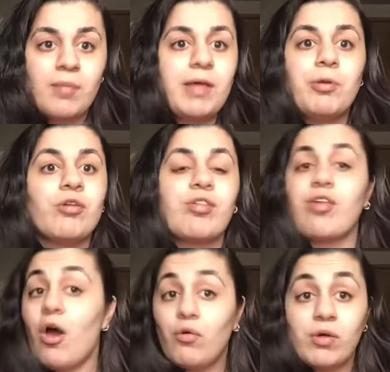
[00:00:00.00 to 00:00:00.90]
People are
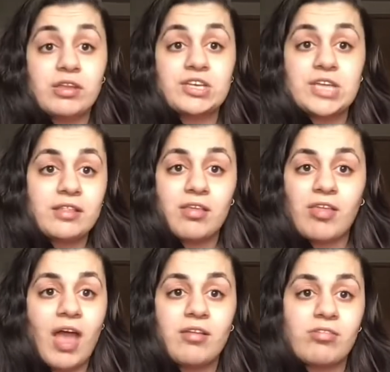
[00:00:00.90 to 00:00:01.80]
so quick to shut this
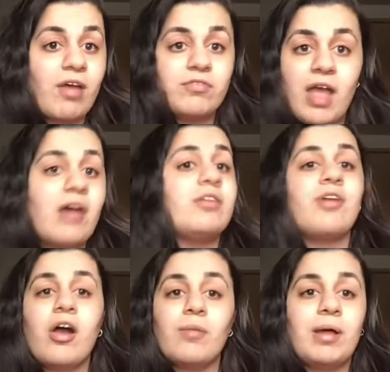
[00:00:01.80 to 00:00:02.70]
kind of stuff down and
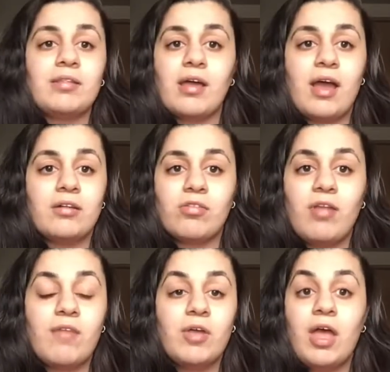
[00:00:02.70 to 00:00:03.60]
talk about that kind of
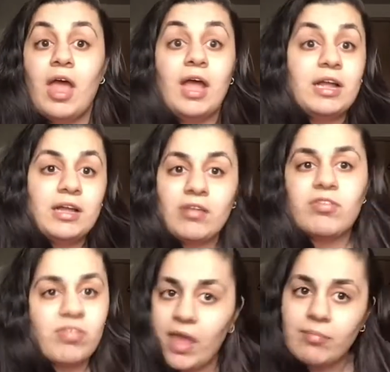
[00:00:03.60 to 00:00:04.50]
stuff. It's
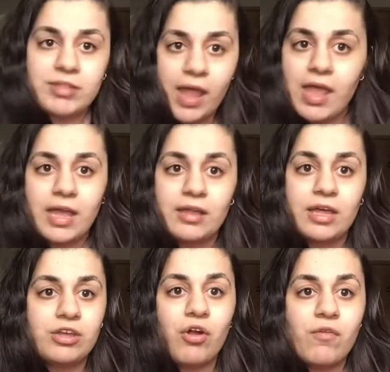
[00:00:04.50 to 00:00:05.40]
the same thing.
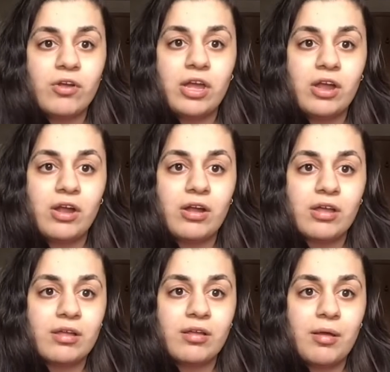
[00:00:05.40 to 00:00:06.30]
Like, you're over here
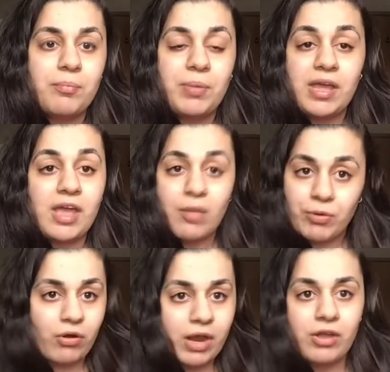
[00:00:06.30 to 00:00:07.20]
being
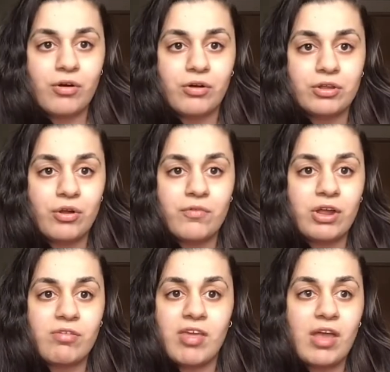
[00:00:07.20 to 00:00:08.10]
hypocritical. You're over
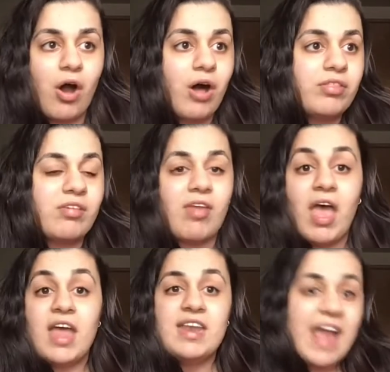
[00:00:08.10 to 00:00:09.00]
here saying all this
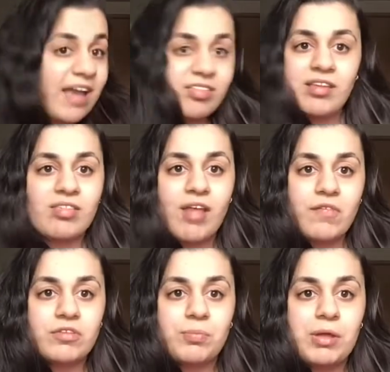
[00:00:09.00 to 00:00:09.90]
nasty
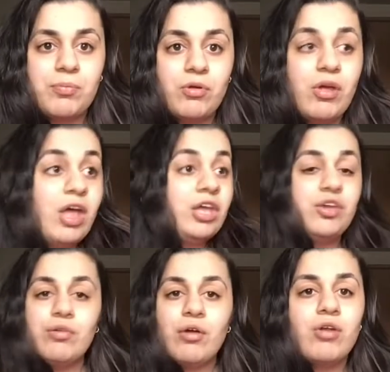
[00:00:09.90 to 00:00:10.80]
stuff to people.
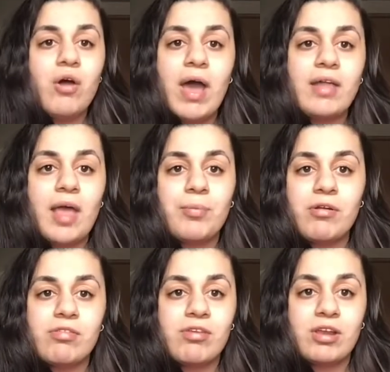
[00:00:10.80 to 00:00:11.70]
You don't know how that
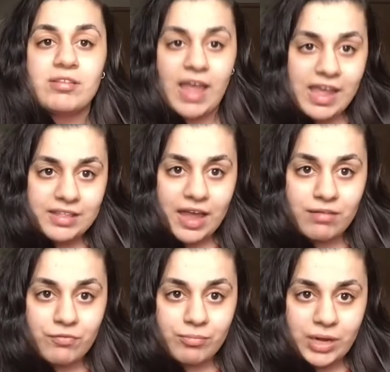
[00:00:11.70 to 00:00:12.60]
person's gonna take that
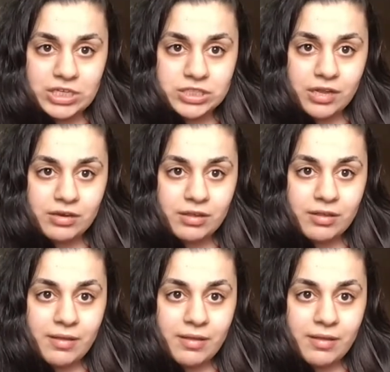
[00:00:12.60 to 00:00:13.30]
information.